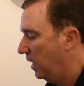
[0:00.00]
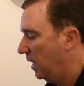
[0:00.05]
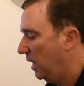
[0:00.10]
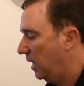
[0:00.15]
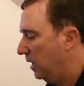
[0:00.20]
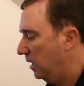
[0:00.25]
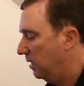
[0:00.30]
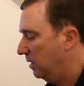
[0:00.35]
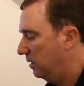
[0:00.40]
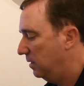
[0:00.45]

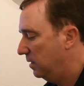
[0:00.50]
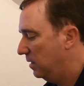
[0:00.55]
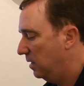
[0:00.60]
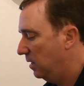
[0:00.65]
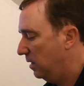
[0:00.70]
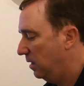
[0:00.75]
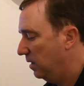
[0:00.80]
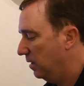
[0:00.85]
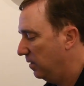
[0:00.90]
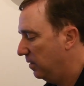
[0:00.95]
And
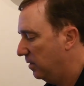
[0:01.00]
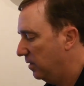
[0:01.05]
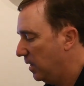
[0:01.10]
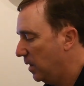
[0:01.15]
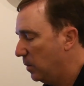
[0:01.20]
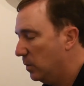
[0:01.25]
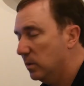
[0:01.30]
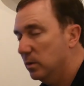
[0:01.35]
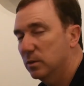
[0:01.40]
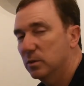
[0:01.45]

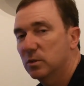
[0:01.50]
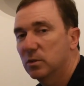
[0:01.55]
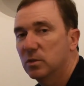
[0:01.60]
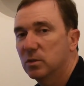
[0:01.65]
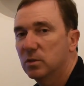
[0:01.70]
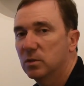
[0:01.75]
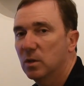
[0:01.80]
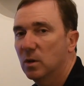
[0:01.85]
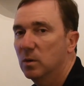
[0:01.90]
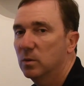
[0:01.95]
they were
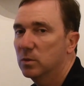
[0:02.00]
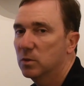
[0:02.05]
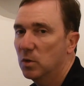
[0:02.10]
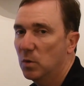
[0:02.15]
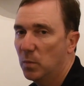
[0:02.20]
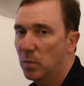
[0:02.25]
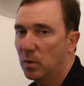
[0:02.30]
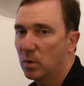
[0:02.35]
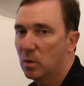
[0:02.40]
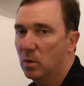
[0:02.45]
so
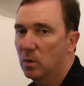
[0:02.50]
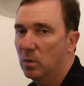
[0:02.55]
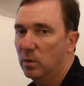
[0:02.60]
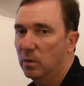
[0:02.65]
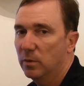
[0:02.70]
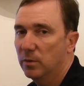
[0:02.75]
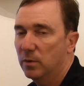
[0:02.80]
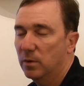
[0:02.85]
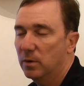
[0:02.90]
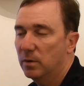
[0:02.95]
super
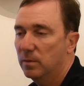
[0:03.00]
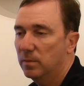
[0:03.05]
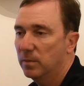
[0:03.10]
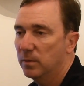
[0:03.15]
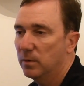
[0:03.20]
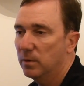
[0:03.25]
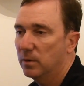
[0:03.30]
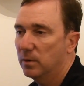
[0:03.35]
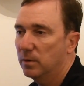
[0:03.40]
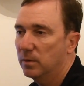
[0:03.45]
cool.
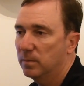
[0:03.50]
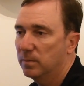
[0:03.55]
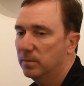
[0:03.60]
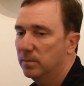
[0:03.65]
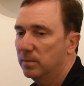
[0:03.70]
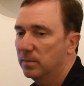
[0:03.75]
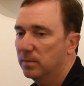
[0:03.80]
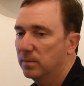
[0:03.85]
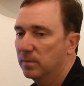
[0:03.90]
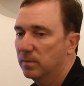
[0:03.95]
They're
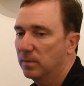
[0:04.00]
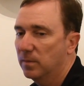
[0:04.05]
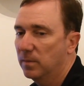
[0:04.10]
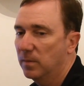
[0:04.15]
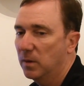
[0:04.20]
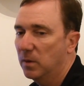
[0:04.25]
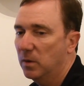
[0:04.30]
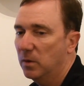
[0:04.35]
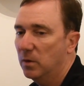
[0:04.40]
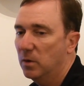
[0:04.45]

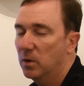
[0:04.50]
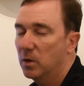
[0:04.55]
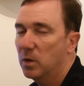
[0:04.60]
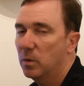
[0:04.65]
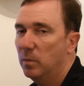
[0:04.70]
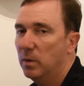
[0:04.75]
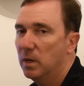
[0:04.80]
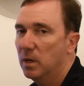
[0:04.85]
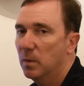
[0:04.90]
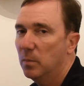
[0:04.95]

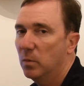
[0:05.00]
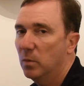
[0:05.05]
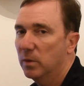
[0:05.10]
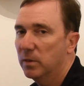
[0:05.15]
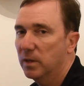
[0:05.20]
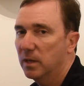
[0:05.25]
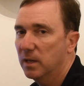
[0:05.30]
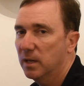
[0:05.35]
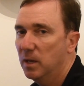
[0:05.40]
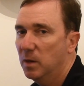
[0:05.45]
hooking me up
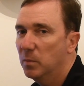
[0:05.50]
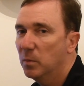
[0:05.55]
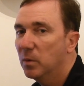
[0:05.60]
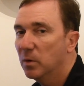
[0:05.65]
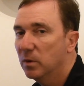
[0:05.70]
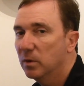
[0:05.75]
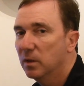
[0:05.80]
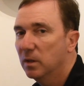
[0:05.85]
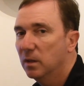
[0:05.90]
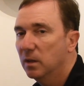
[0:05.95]
with a
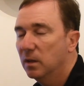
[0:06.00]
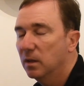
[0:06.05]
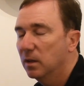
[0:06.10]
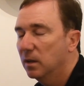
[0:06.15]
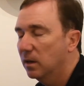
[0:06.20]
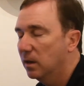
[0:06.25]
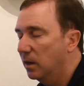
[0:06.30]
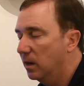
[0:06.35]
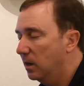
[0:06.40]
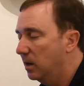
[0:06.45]
gimbal,
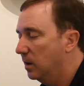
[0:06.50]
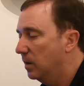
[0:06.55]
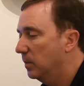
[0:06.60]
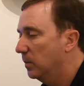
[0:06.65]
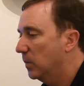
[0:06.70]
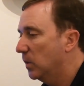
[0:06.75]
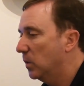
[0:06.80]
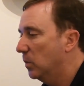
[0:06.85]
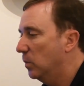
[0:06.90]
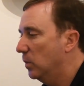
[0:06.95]

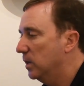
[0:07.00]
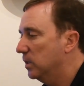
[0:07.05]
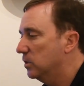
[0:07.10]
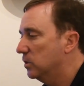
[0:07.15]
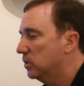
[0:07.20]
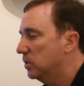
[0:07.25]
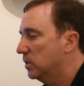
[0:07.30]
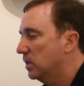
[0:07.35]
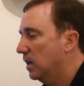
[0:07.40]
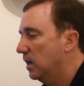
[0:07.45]

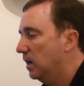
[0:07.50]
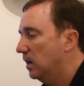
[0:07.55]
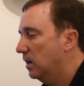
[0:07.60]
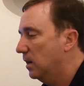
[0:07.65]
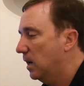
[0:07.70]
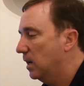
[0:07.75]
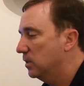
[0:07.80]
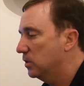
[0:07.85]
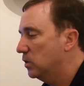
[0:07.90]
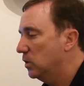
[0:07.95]
which
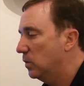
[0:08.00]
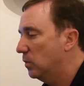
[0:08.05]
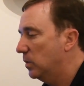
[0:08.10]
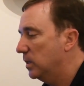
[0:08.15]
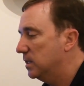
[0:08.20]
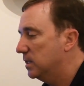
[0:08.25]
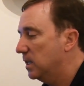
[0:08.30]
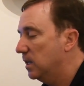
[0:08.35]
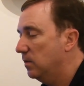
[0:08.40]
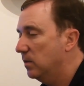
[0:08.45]
I should
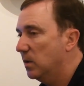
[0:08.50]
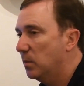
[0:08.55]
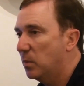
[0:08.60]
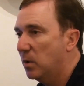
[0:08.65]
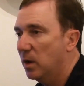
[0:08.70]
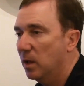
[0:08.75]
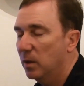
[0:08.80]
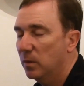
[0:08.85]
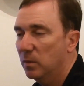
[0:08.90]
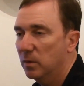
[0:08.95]
receive it
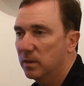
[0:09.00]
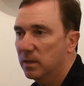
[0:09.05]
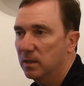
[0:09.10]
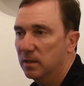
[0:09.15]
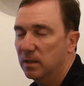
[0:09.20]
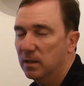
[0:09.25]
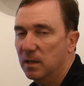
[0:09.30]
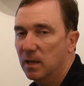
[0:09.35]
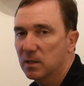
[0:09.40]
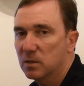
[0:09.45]
probably within
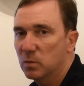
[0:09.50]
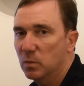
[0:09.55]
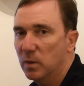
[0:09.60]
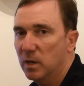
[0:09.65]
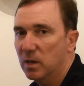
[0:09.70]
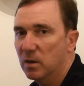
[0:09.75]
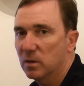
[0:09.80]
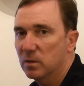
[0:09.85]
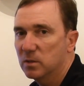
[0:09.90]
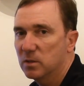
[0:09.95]
the next
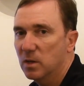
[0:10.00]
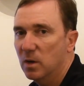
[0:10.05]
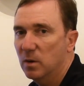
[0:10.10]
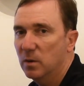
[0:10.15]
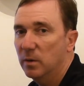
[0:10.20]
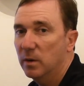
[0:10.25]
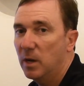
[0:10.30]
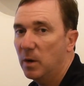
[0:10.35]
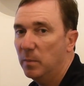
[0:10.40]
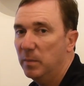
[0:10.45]
week or
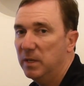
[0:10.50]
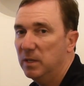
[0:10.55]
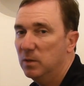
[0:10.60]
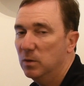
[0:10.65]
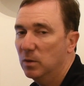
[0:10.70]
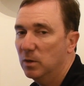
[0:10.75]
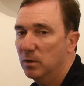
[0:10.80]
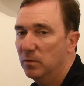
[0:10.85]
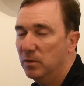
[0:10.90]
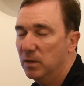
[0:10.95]
so, and I'll be
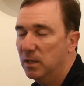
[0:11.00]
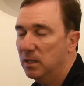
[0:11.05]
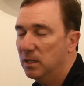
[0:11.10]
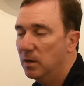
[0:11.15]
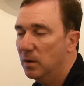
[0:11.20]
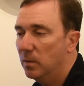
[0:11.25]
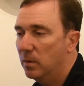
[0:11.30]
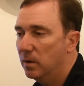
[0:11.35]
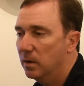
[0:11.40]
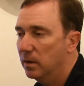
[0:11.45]
doing a
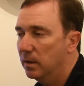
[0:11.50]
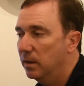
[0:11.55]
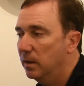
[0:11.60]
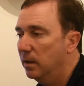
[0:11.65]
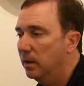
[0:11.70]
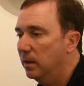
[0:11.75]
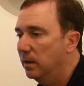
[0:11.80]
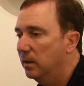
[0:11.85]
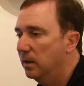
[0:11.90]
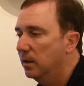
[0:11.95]
video on
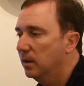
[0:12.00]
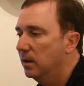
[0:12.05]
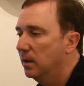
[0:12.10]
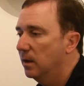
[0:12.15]
it.